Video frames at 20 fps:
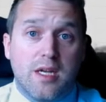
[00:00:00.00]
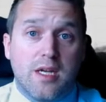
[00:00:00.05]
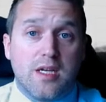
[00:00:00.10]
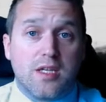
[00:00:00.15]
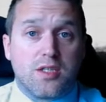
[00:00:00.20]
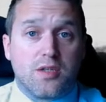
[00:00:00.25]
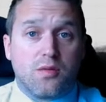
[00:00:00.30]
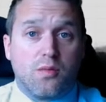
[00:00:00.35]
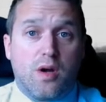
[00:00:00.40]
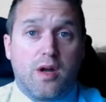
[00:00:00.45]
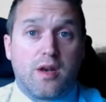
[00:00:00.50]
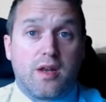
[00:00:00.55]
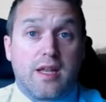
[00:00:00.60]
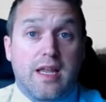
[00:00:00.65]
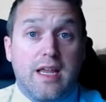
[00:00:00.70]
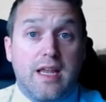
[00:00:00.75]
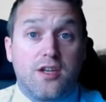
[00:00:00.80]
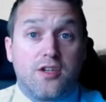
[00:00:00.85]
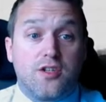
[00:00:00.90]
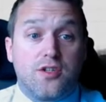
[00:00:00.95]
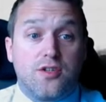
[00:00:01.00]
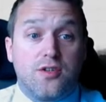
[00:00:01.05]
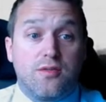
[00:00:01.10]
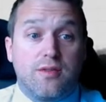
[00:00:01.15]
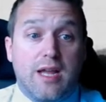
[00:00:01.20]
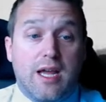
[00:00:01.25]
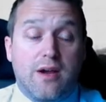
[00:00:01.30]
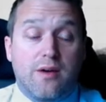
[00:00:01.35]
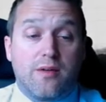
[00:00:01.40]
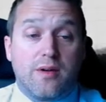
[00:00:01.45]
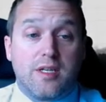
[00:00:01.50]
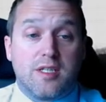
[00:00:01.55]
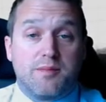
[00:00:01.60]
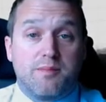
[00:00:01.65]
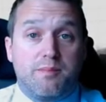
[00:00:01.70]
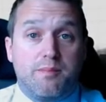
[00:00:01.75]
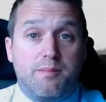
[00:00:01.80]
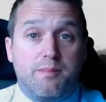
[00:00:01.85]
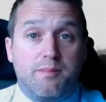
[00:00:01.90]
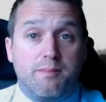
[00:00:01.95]
So what I'd get you to do now is
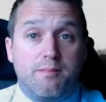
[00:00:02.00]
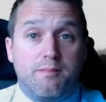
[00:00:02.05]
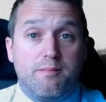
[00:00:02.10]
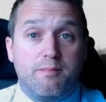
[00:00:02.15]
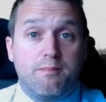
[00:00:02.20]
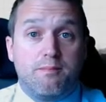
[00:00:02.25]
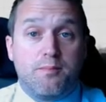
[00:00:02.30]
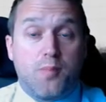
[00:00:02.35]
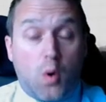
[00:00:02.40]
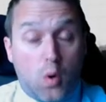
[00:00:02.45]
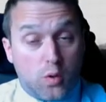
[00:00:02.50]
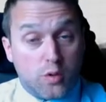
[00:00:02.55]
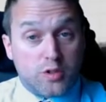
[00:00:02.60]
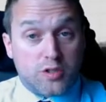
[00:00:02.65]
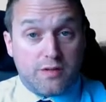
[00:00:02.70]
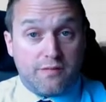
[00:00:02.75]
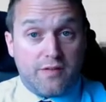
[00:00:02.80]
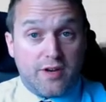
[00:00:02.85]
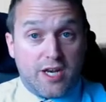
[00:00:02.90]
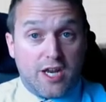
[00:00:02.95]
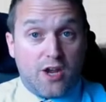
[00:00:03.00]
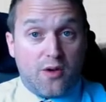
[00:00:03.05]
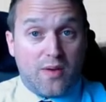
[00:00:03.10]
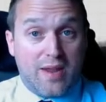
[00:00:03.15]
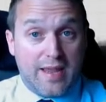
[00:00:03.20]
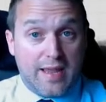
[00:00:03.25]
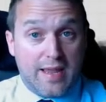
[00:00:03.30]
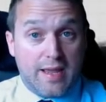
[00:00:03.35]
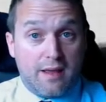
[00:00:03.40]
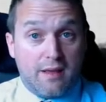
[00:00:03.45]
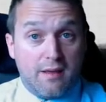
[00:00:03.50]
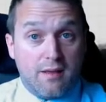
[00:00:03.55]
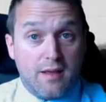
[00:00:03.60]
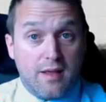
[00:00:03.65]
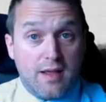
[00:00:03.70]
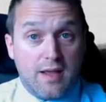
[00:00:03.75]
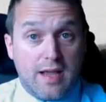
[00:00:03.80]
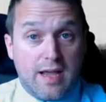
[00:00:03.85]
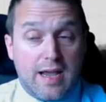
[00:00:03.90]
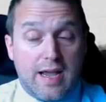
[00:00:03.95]
pause the video here
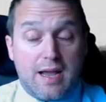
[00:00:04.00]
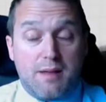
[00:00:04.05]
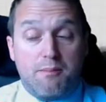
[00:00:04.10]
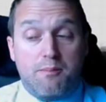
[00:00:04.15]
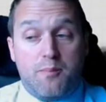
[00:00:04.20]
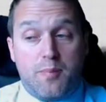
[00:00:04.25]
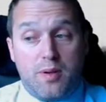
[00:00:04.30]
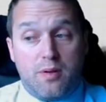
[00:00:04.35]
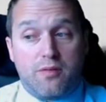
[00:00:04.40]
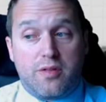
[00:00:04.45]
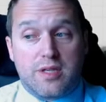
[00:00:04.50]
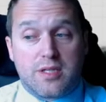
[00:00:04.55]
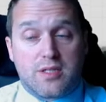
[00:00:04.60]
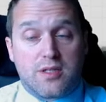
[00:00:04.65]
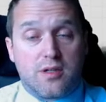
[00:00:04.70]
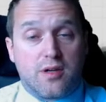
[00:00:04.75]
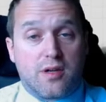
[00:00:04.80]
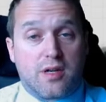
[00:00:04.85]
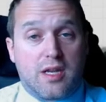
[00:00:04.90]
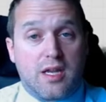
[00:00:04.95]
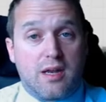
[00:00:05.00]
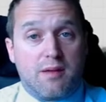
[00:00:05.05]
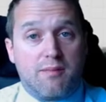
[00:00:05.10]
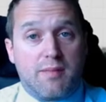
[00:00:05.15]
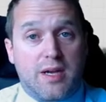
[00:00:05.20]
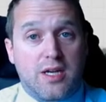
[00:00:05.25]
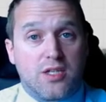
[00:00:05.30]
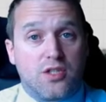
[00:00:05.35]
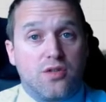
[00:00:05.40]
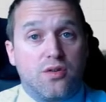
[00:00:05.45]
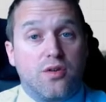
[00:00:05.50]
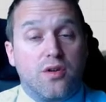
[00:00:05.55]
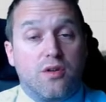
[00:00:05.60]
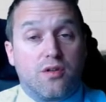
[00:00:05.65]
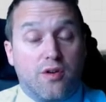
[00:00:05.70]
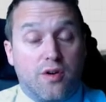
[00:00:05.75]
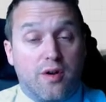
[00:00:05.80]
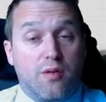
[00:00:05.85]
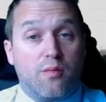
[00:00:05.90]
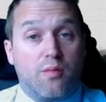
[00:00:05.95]
and build this circuit and make sure you've
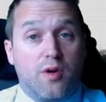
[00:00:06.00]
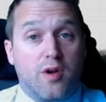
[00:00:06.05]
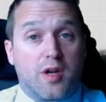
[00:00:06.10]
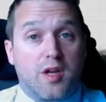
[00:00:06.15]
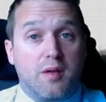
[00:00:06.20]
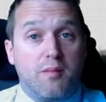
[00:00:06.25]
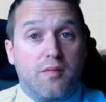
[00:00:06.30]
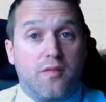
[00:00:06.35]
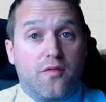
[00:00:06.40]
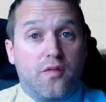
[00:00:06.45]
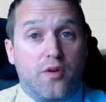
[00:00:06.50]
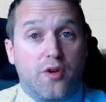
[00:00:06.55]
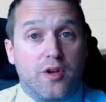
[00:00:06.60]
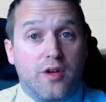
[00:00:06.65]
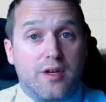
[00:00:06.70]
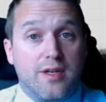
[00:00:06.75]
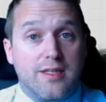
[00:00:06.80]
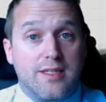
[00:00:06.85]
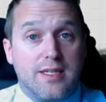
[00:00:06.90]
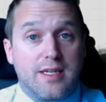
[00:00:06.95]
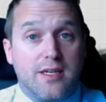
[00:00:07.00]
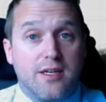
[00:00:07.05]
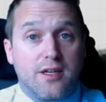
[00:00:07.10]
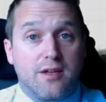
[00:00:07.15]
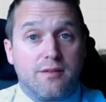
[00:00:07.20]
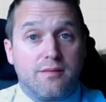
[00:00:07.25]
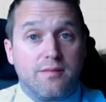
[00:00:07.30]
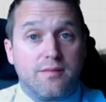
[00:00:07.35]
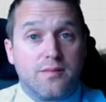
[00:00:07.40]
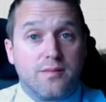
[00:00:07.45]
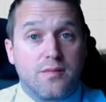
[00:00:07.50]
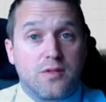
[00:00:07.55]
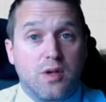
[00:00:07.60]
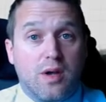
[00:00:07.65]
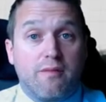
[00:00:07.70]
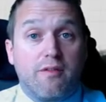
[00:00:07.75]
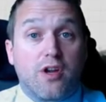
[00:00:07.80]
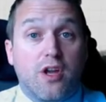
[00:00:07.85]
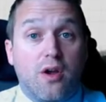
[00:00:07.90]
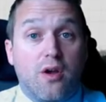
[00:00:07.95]
got it working before you continue. So
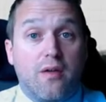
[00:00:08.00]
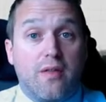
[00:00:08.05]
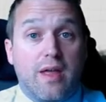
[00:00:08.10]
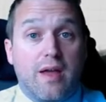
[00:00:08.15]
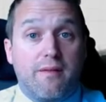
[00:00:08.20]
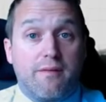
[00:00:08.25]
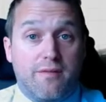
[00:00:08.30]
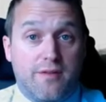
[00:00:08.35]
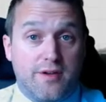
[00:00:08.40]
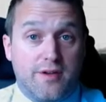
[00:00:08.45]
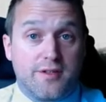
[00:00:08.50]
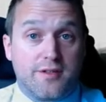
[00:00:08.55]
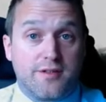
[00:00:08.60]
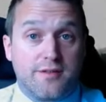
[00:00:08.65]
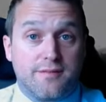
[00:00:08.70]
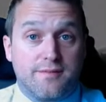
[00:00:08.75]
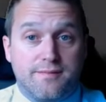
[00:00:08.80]
have a go at that first.